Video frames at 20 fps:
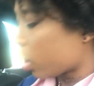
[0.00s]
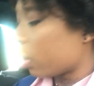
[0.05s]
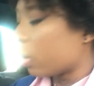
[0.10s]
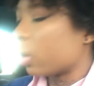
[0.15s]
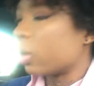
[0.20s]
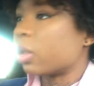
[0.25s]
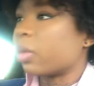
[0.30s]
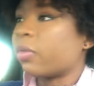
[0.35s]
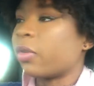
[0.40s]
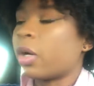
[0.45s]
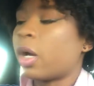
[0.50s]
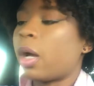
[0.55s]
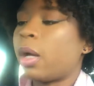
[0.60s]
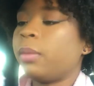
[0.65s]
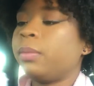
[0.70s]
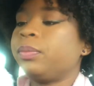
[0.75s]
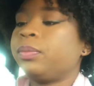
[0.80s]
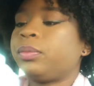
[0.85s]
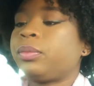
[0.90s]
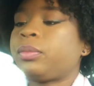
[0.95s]
because I forgot.
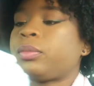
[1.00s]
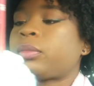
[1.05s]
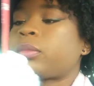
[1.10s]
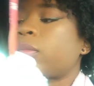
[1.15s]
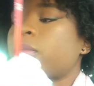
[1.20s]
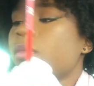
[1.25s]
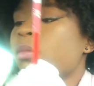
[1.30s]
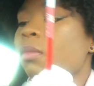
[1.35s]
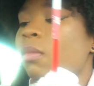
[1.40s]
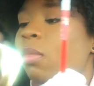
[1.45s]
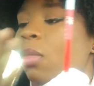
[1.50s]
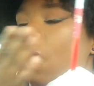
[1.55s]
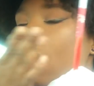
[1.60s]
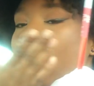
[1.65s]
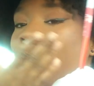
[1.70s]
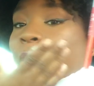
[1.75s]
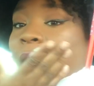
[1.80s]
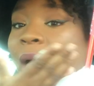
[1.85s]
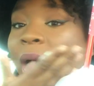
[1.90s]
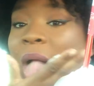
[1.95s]

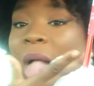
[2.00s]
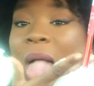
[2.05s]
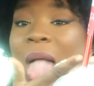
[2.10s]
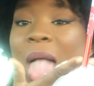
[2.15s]
Okay.